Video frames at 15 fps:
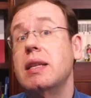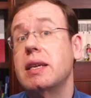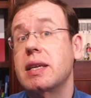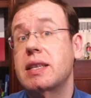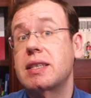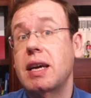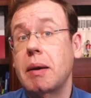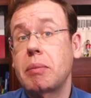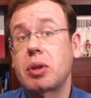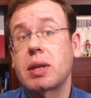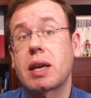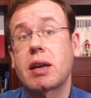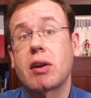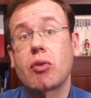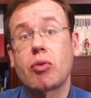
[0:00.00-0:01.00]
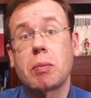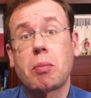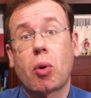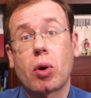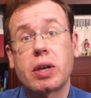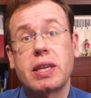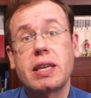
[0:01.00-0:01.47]
The example that I'll
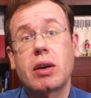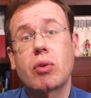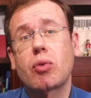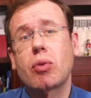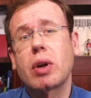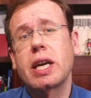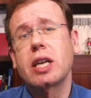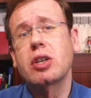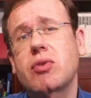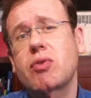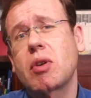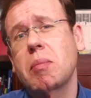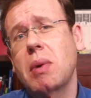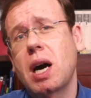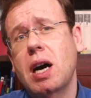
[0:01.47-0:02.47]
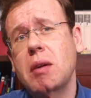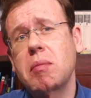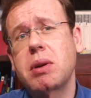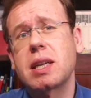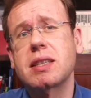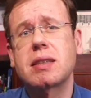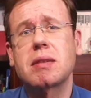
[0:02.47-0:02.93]
report here range from
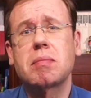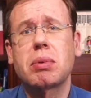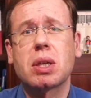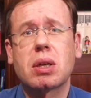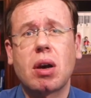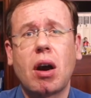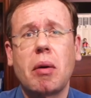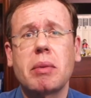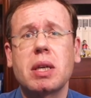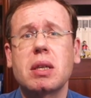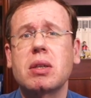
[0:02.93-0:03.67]
unpleasant but common